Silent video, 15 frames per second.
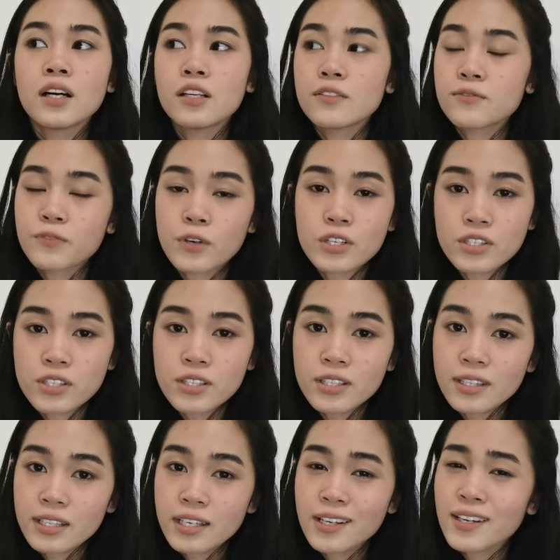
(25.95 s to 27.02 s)

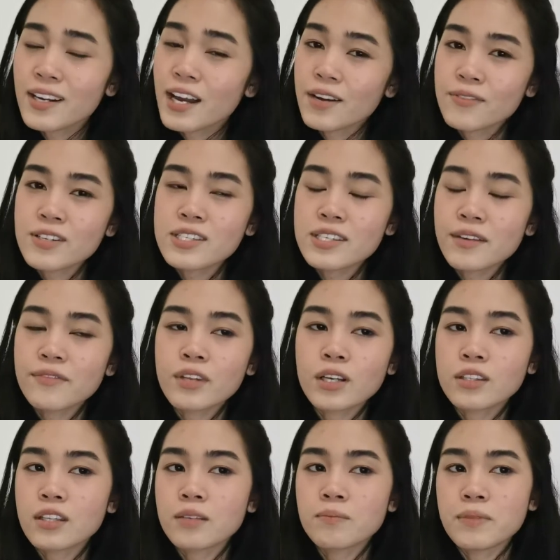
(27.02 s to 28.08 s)
Unfortunately, our efforts have
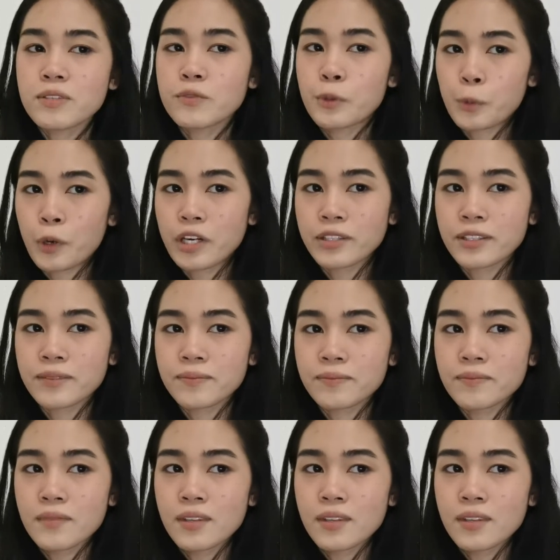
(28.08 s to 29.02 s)
not yet been rewarded.